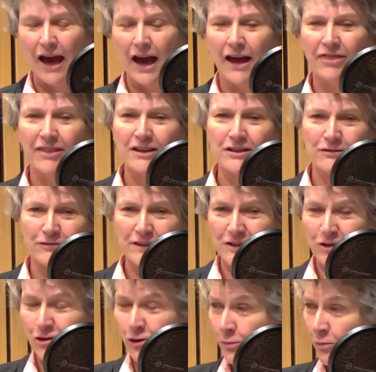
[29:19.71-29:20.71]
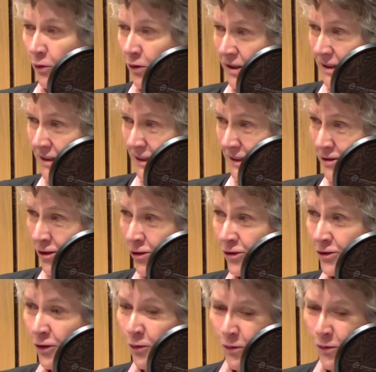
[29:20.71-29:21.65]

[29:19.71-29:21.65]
And this visitor pointed this out.